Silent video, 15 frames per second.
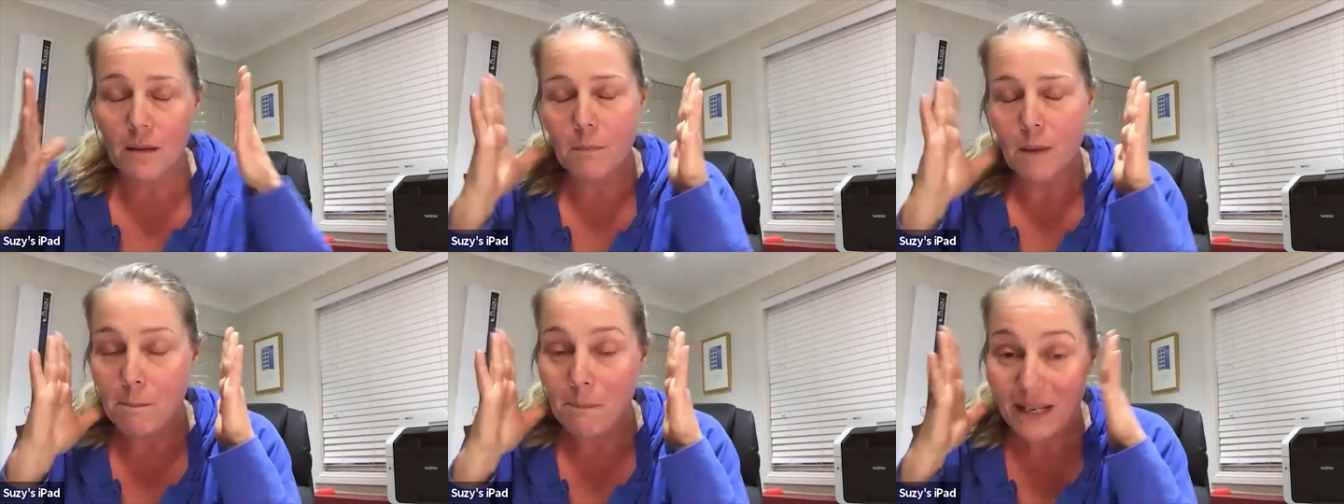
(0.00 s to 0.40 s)

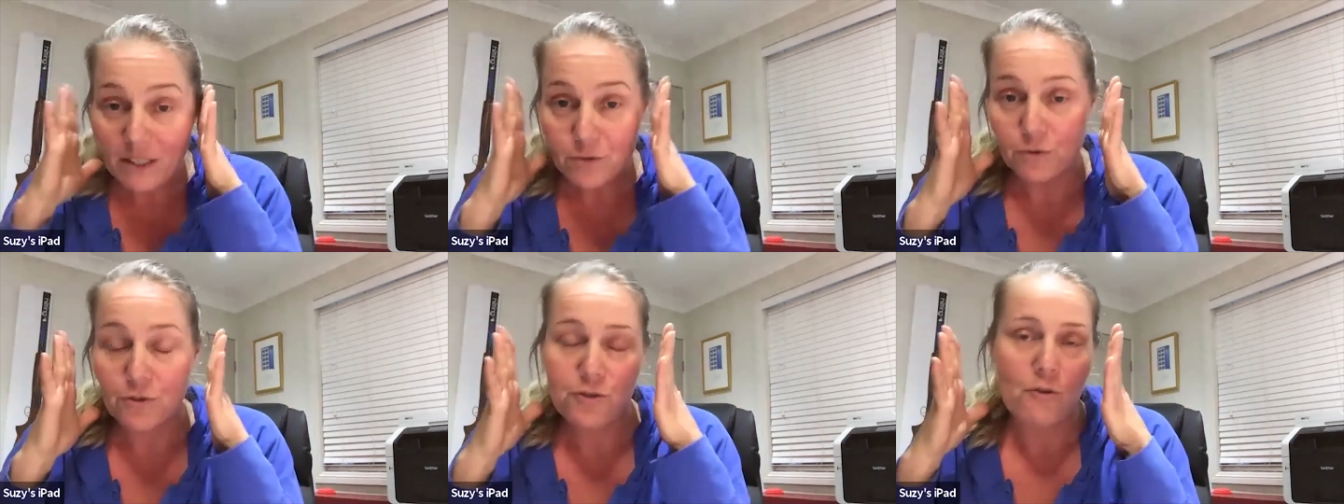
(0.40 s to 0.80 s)
my
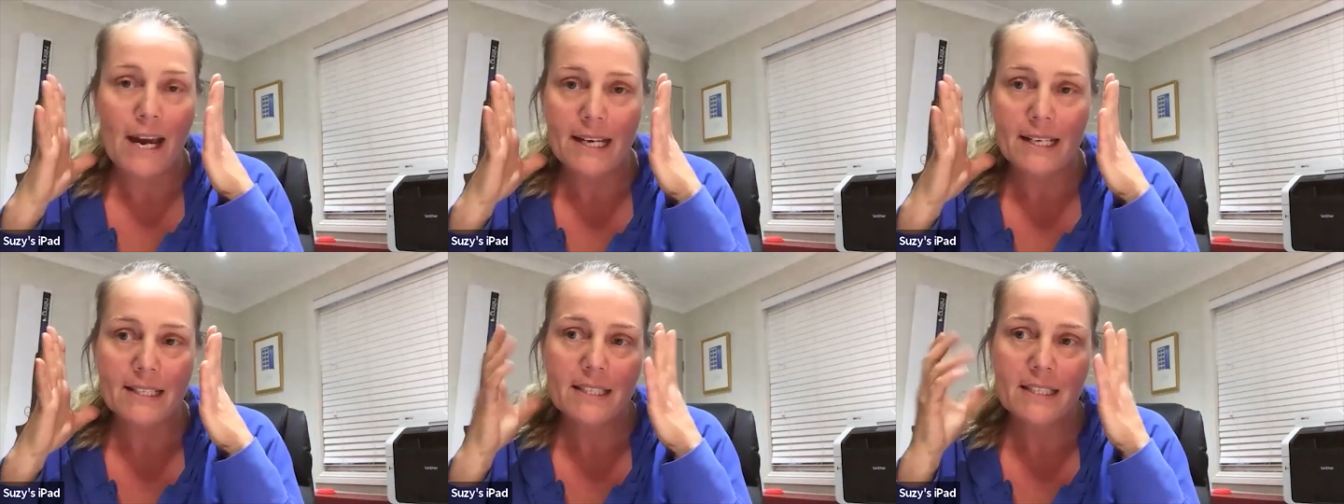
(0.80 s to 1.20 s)
mental
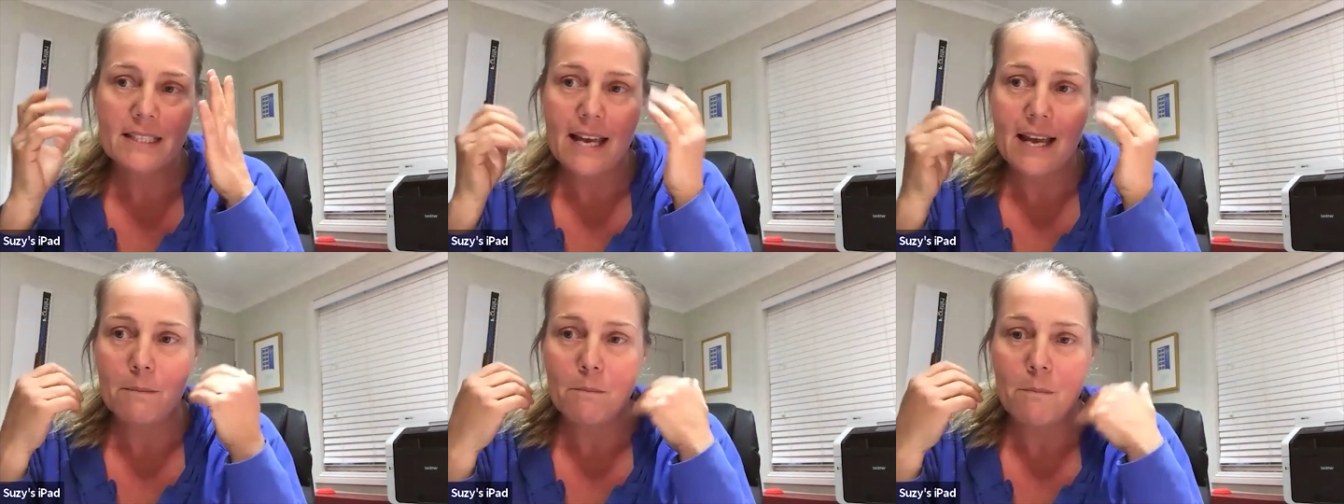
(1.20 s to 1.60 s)

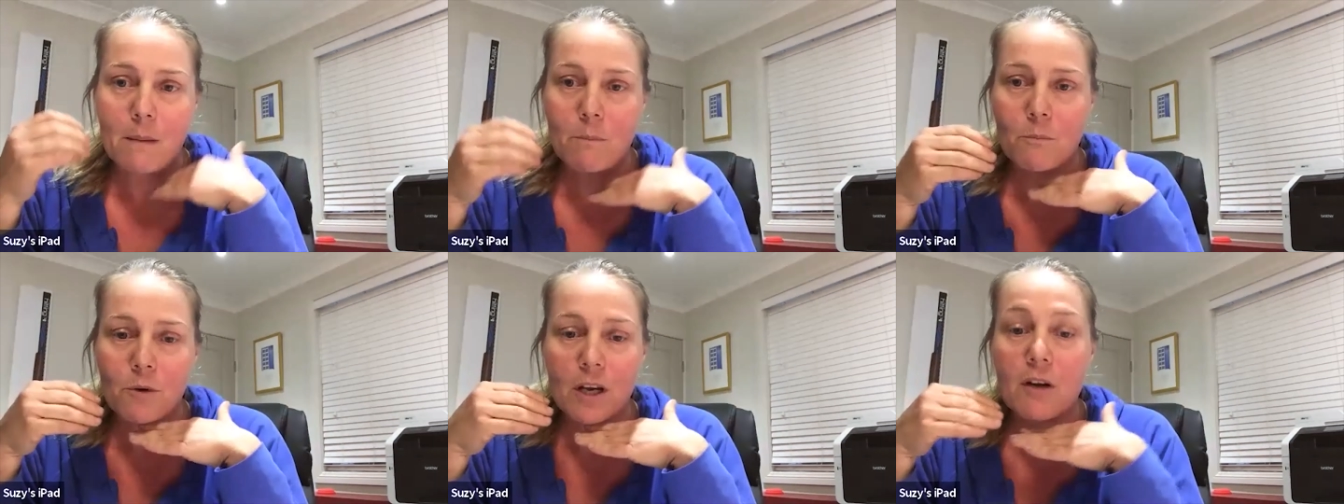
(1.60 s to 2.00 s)
trace and
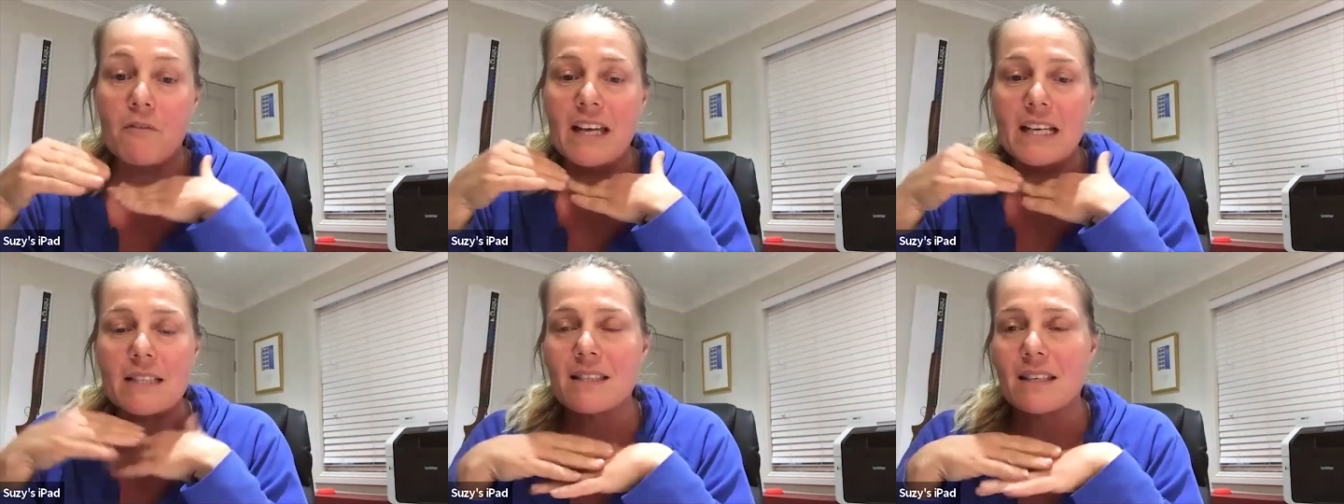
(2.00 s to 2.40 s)
memory of
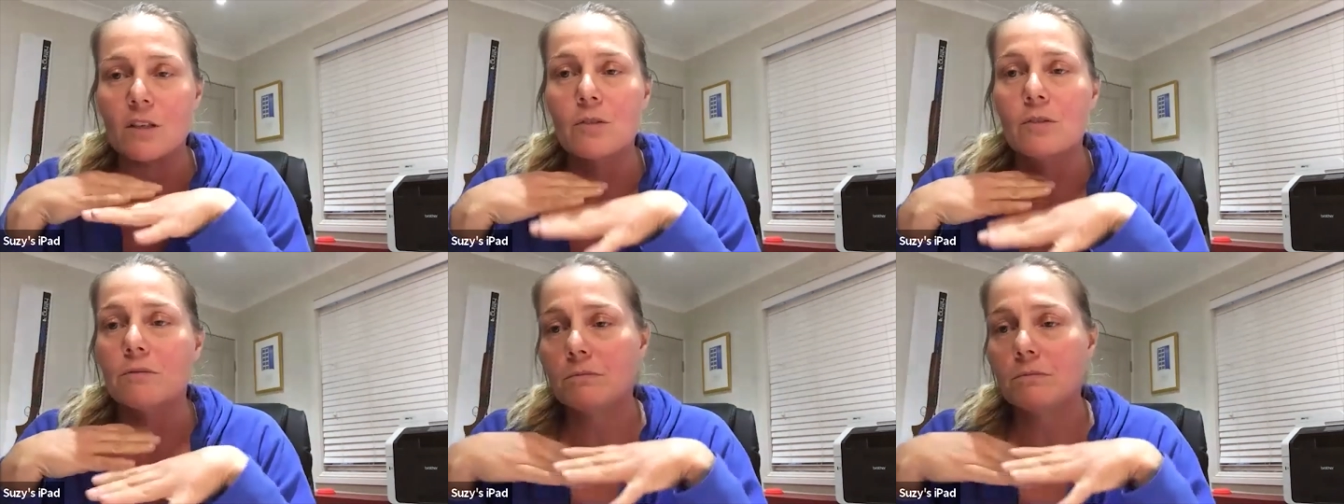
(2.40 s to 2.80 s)
that
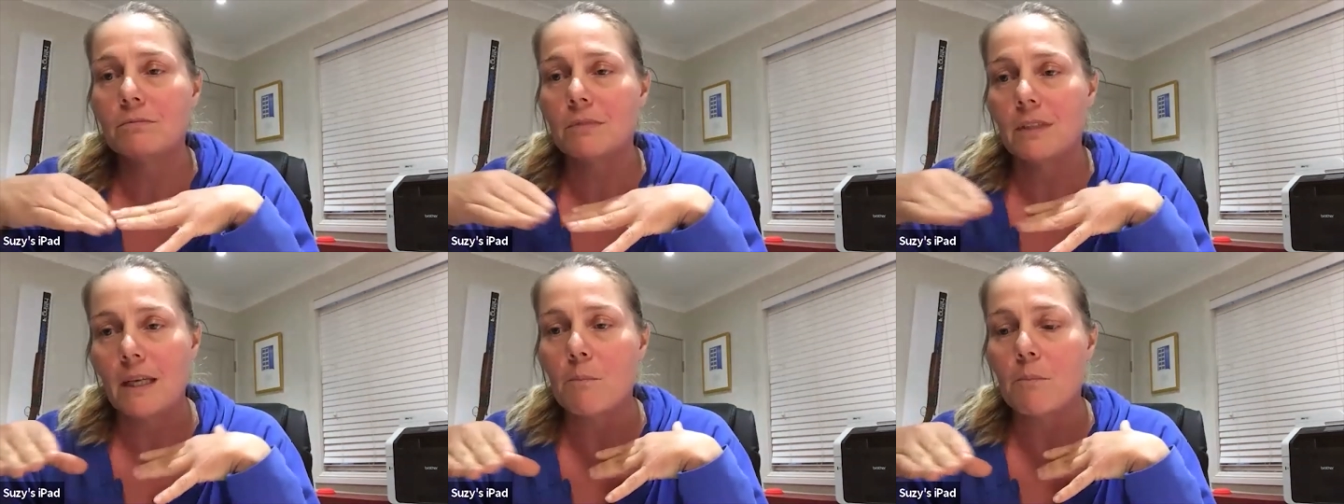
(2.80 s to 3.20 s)
skill
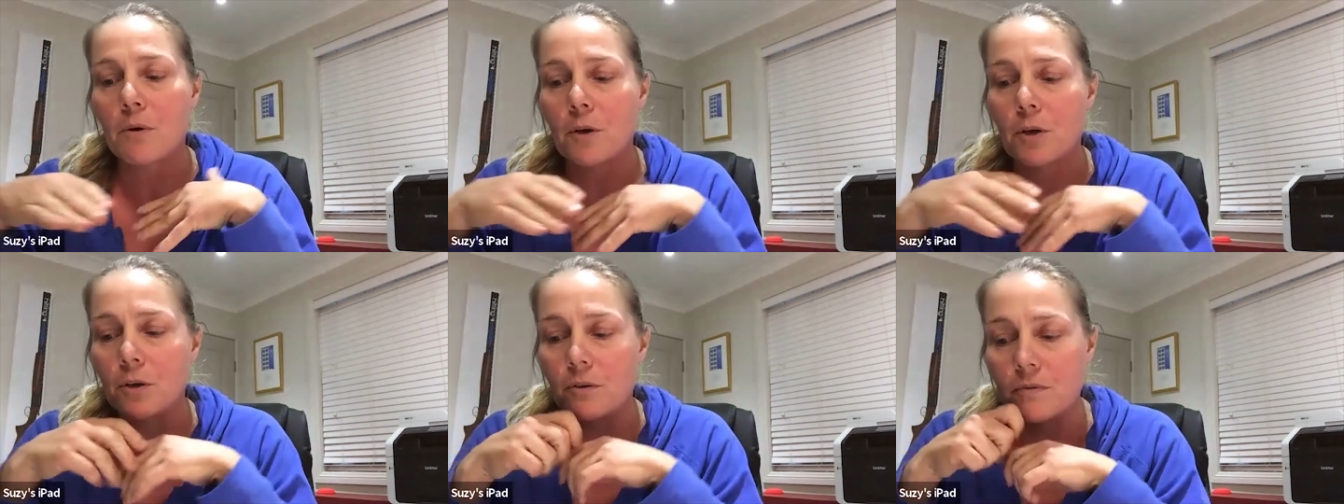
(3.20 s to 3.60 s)

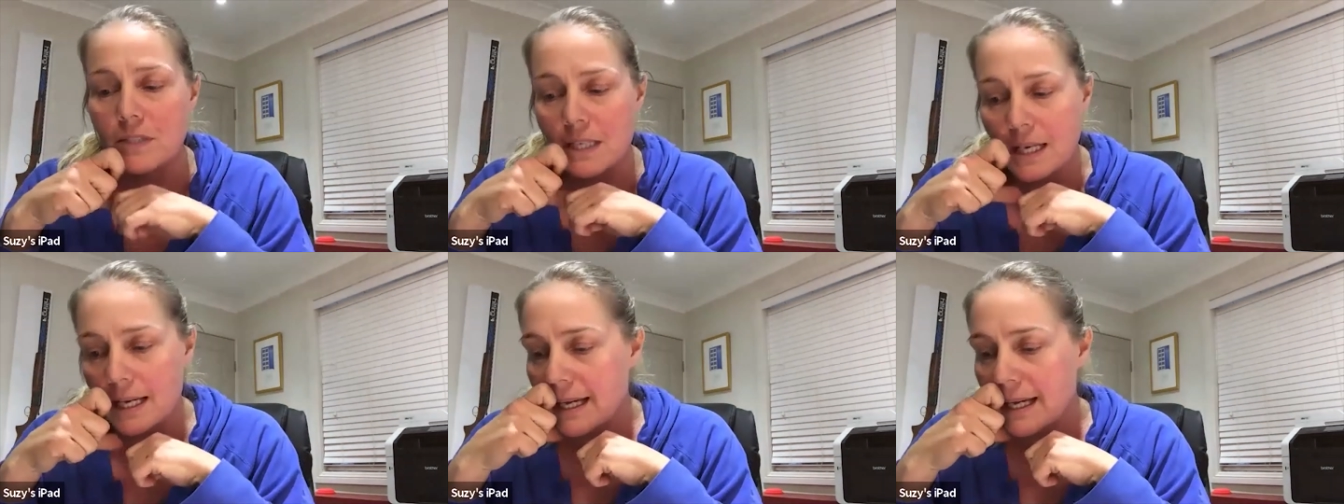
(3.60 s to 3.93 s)
improved.